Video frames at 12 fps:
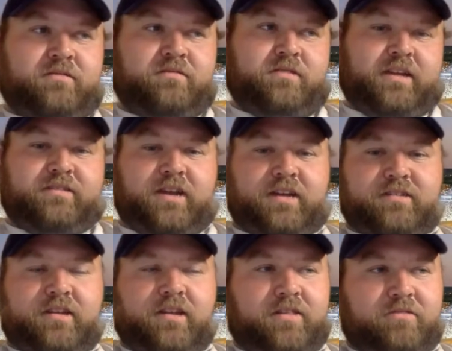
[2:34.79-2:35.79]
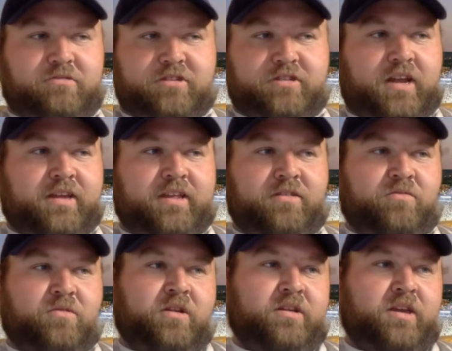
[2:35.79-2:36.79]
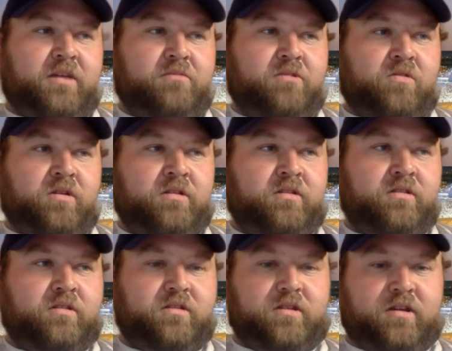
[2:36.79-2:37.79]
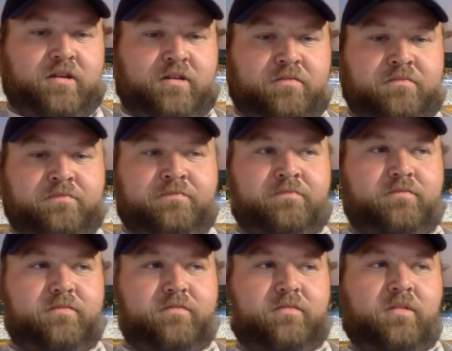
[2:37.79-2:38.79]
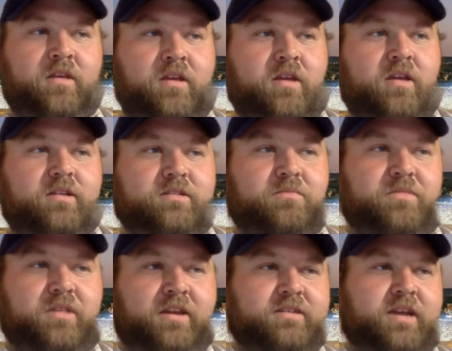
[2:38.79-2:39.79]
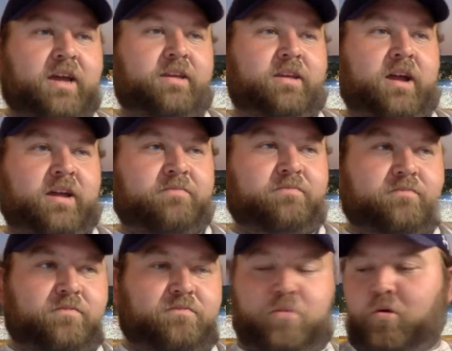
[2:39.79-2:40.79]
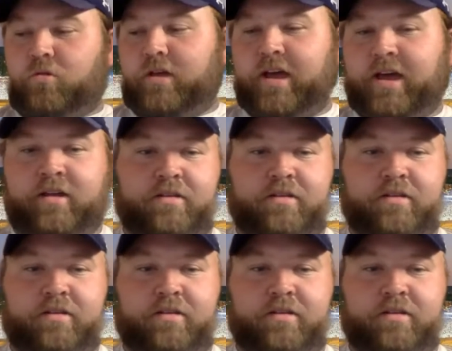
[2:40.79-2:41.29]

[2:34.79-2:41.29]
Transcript: like Ty said, I think we just got to get the running game going. Some things I pulled out,